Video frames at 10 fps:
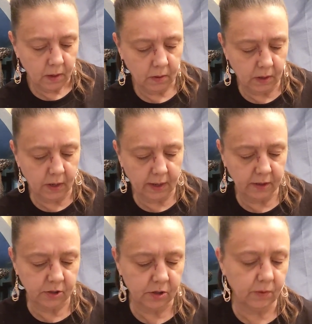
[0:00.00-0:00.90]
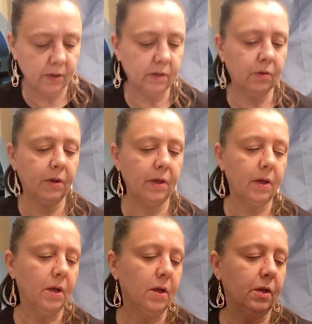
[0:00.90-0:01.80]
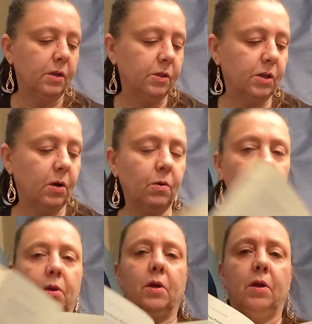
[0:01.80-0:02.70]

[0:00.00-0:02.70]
Oh, I can show this. Okay. So